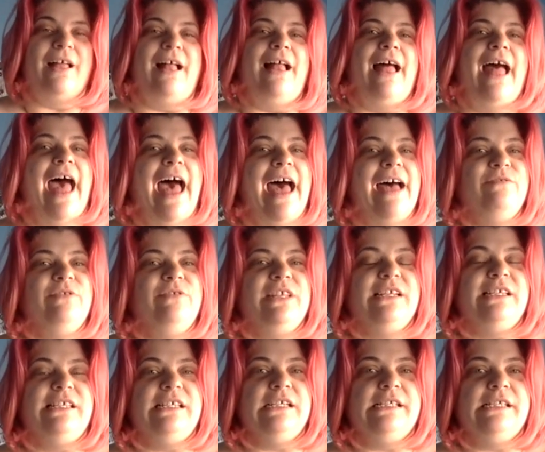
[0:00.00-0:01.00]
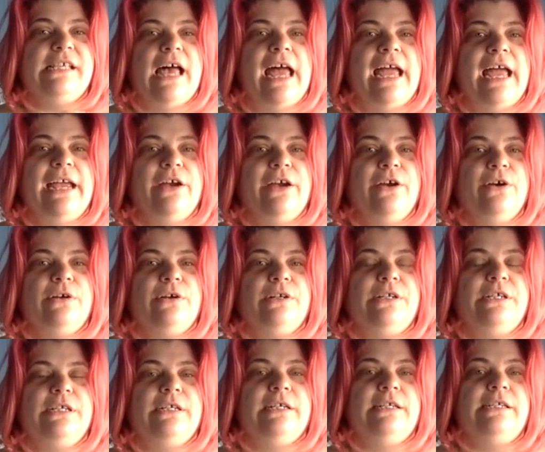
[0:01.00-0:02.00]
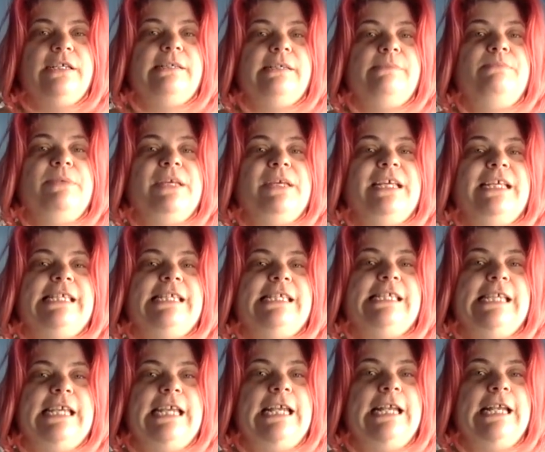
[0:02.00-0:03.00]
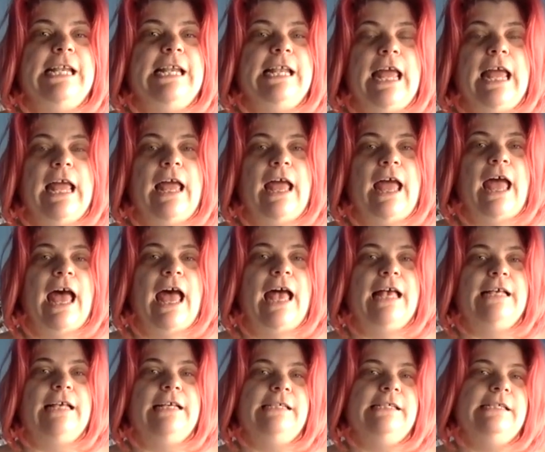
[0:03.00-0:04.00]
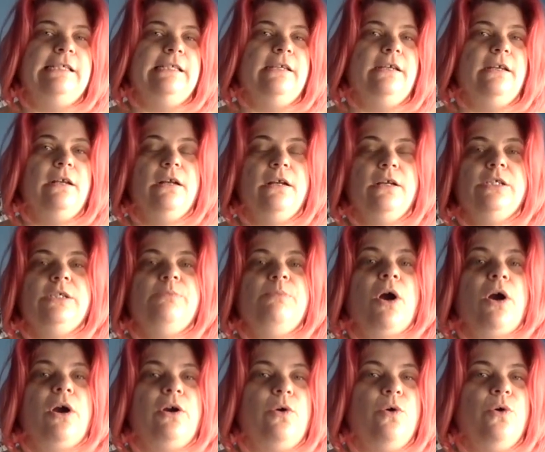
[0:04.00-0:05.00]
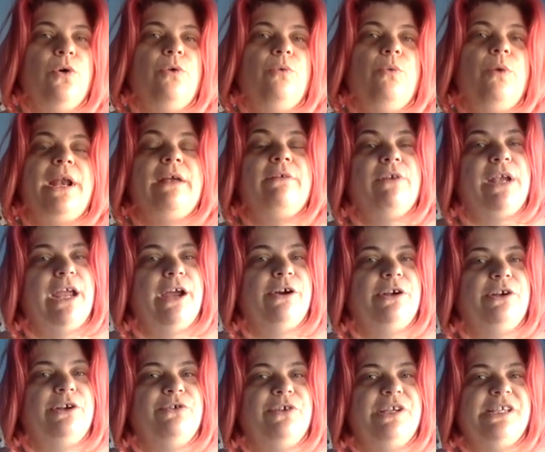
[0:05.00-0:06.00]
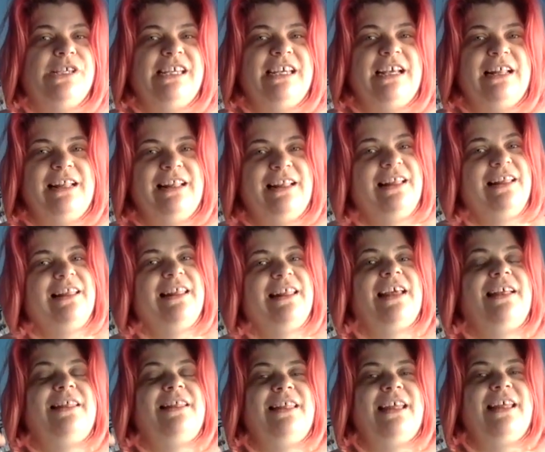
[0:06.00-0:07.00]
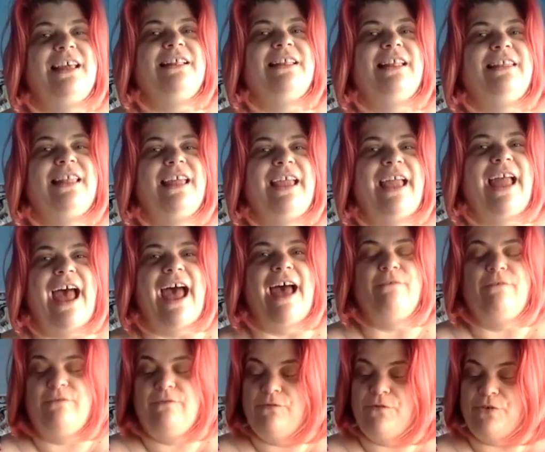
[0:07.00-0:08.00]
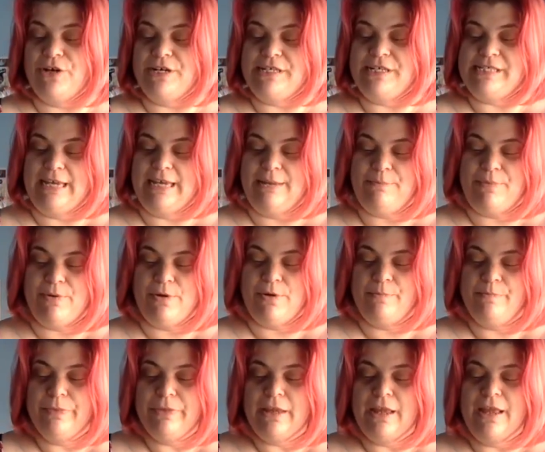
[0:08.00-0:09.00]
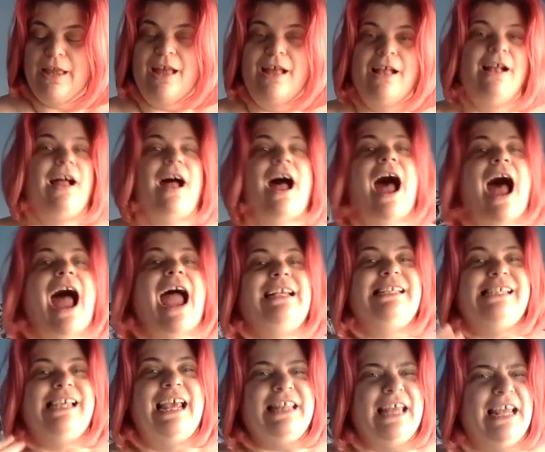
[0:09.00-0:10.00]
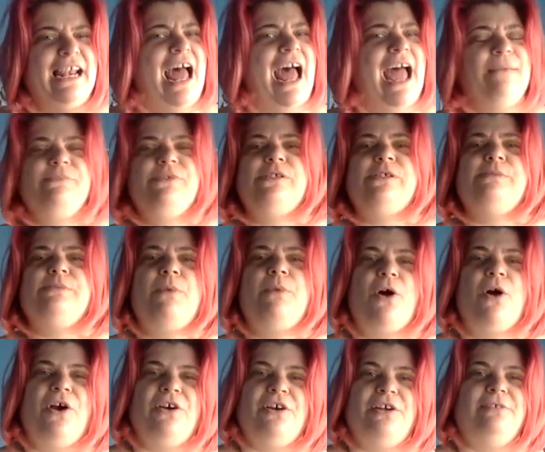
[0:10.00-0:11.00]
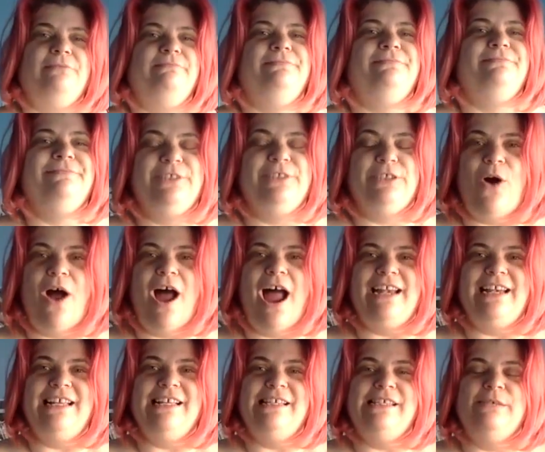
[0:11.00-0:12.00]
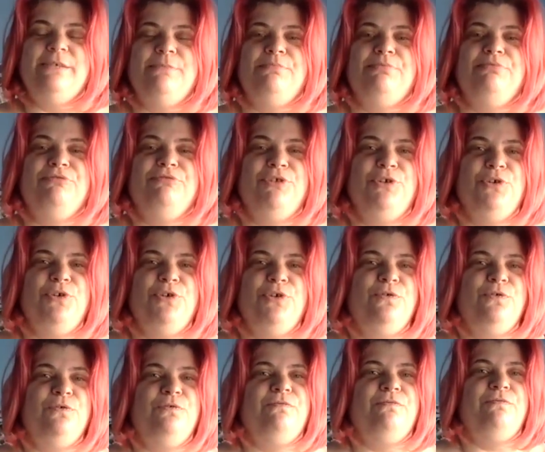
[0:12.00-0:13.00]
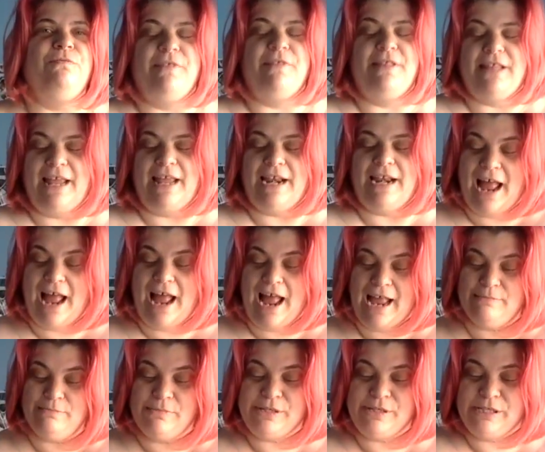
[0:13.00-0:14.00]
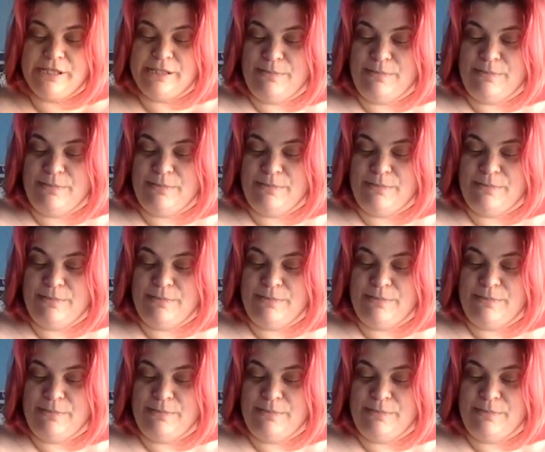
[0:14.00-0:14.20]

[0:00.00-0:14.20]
have this desire to be seen as smart or whatever characteristic they think that they have. For example, I say that I'm smart, so I need to prove that I'm smart.